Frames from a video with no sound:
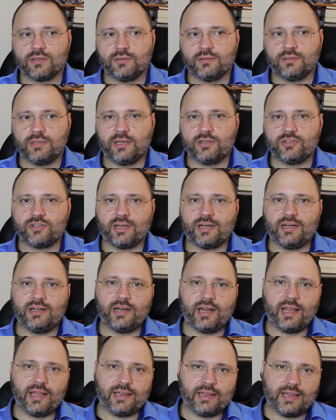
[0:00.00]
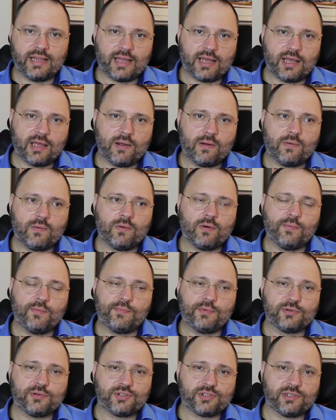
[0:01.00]
So there's a great now
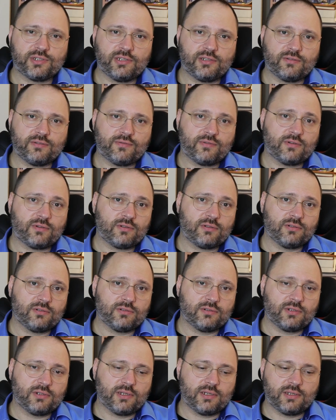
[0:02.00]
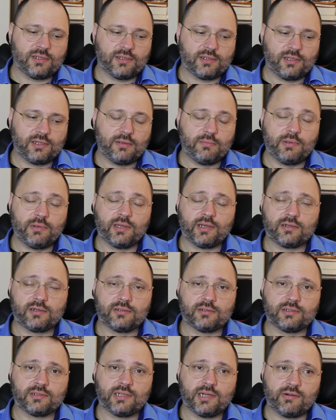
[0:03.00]
opportunity for the Libyan
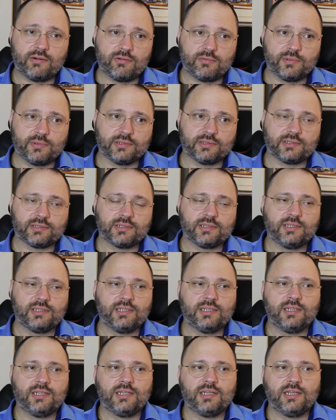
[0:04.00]
Accord government